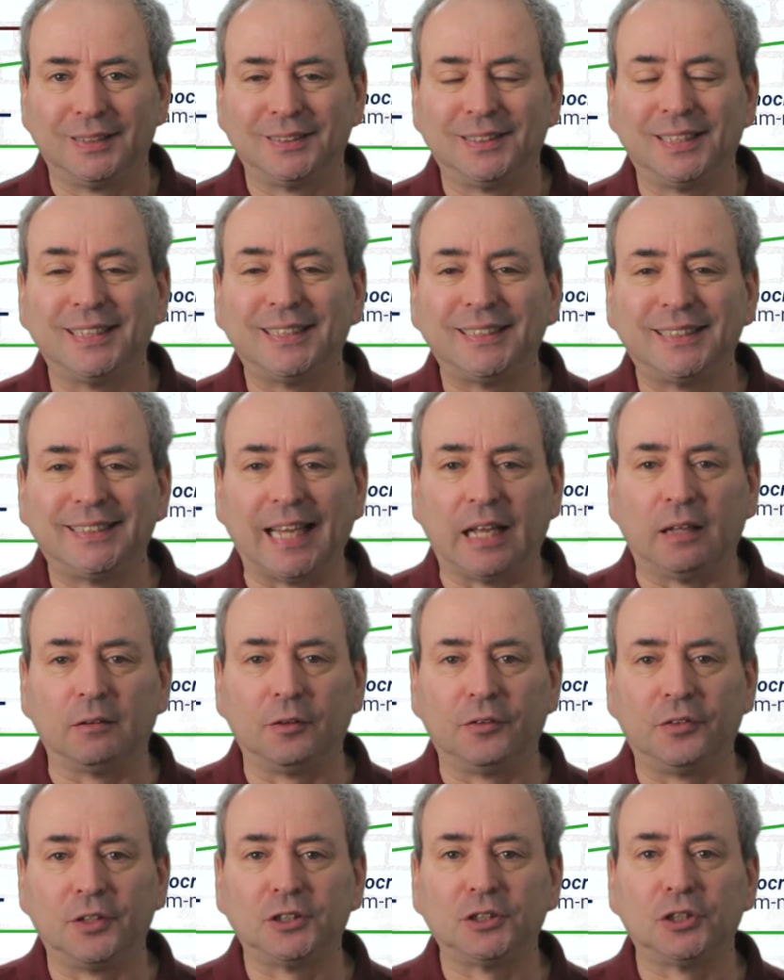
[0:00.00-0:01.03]
to
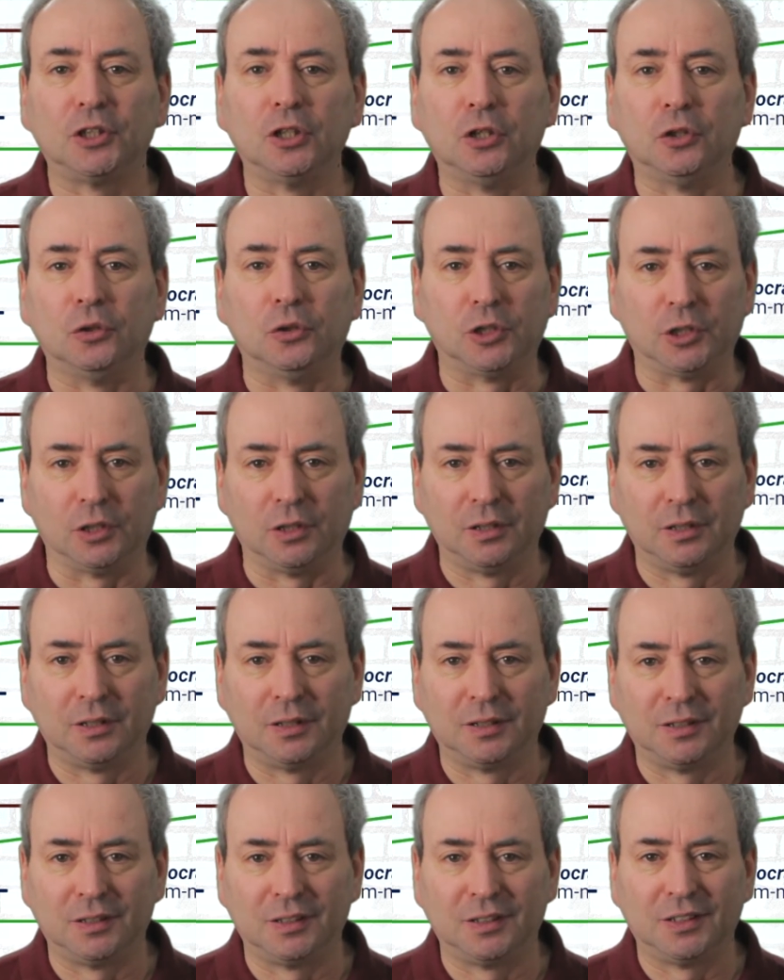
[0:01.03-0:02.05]
sell the solution
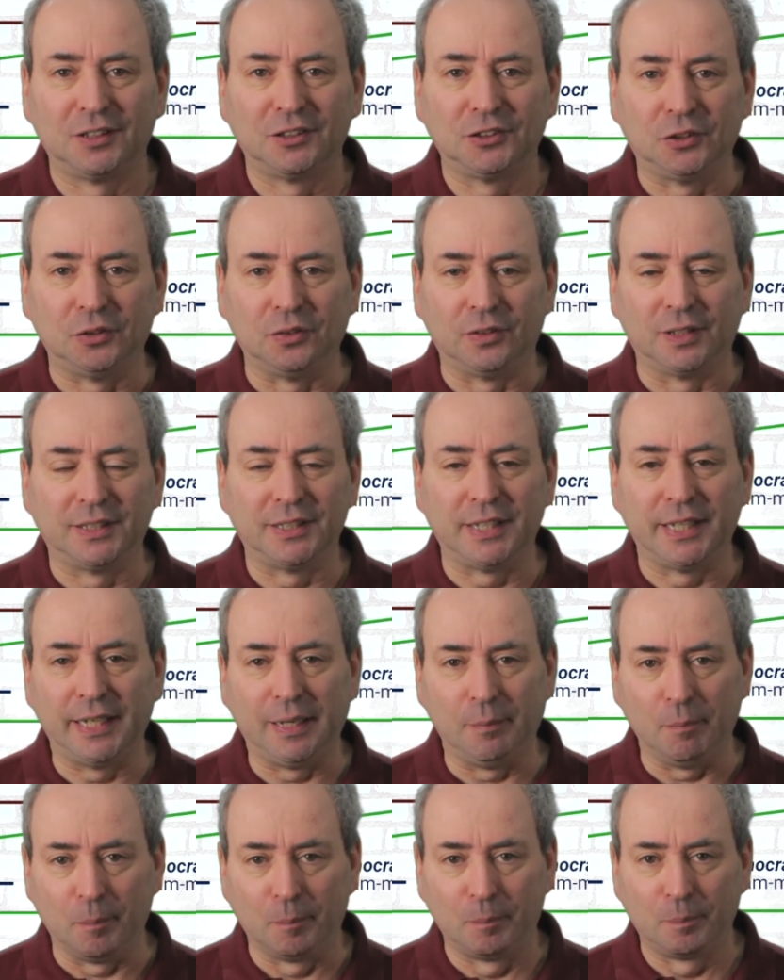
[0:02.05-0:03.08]
to the
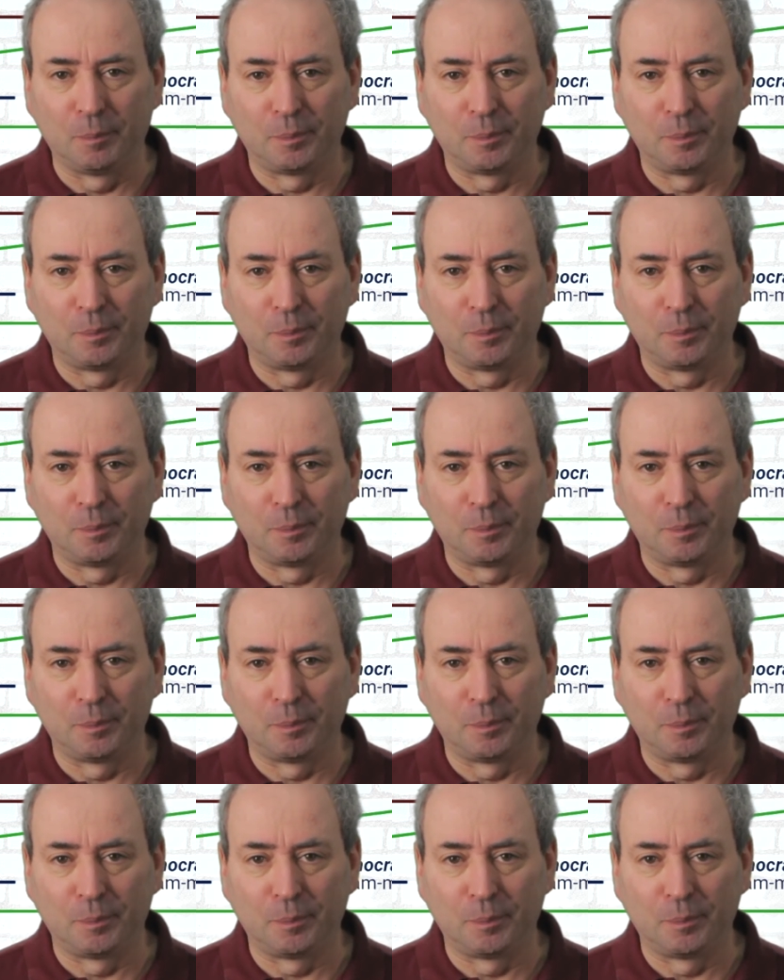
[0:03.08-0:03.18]
team.